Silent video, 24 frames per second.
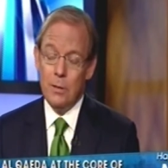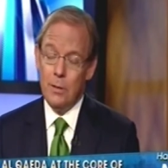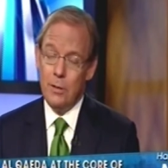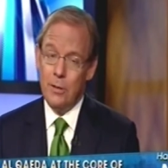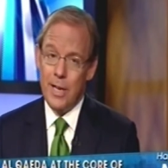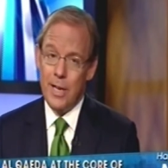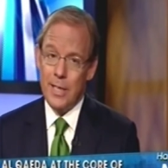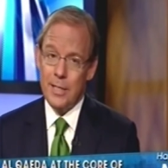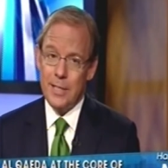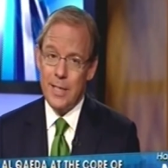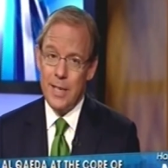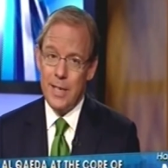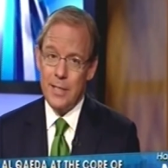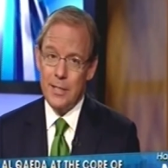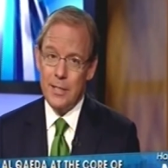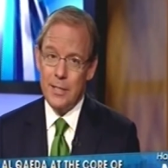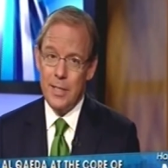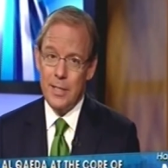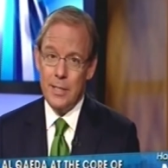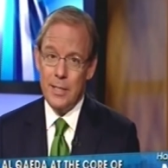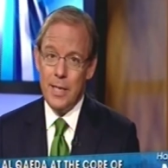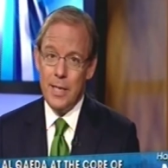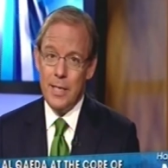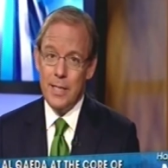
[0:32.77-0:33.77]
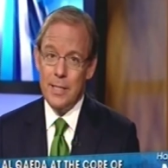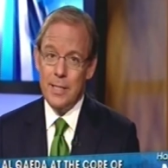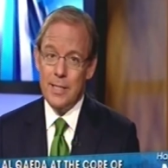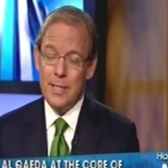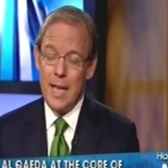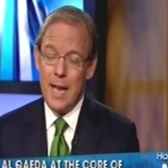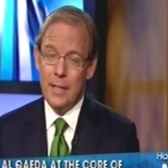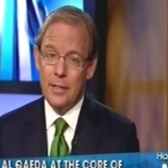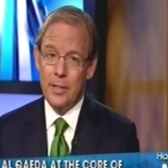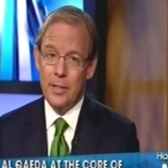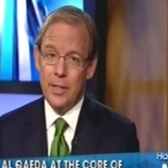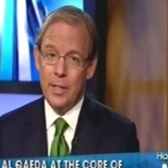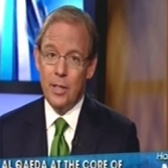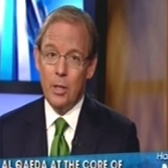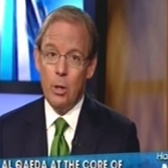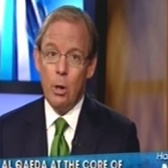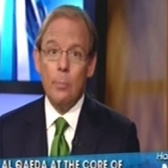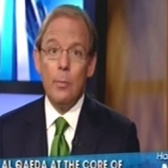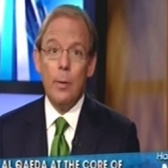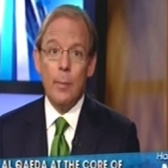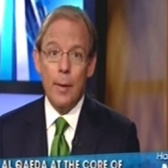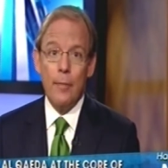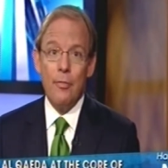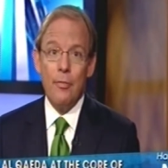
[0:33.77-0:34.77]
Well, our next guest says that he sounded the
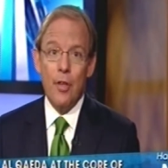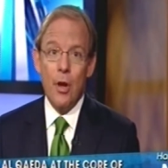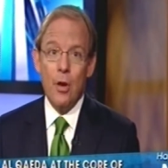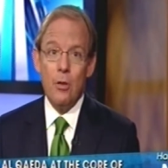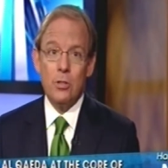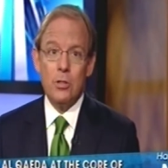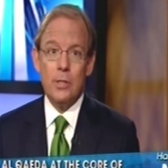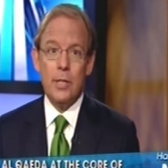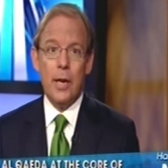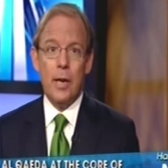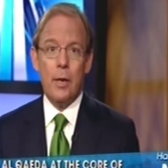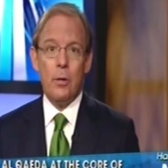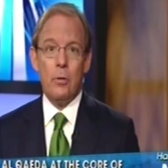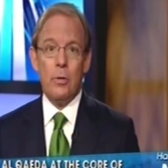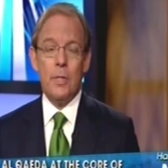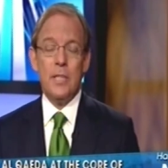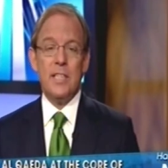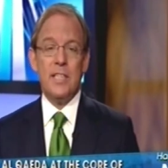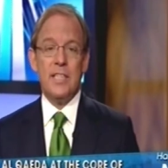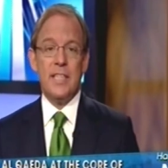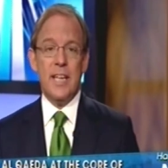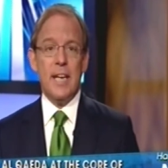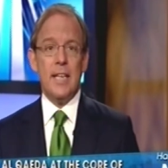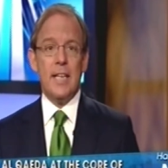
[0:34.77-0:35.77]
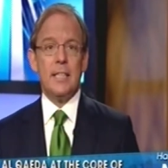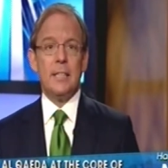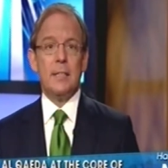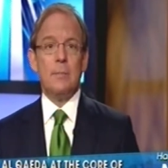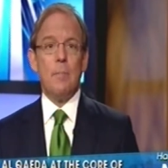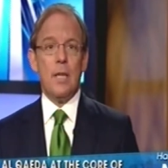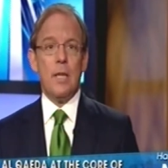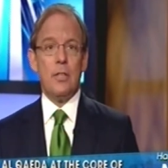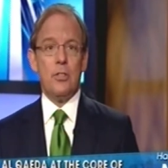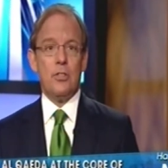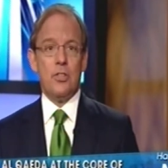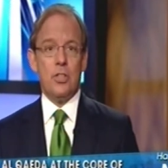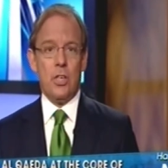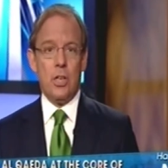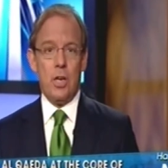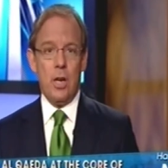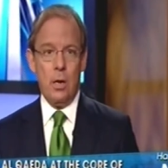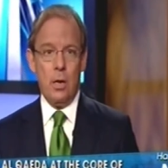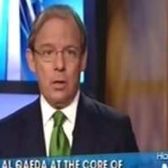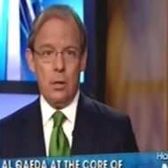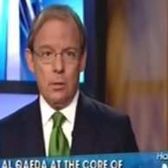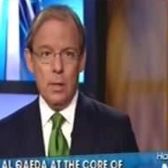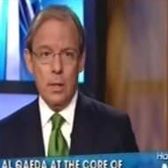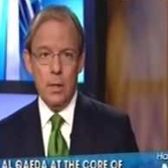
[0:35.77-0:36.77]
alarm about those terrorists six months
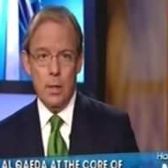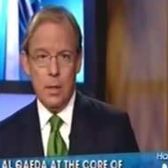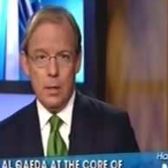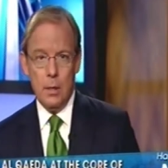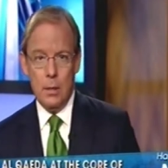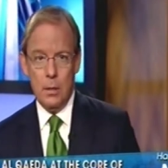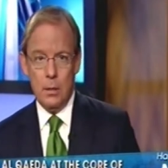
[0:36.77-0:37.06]
ago,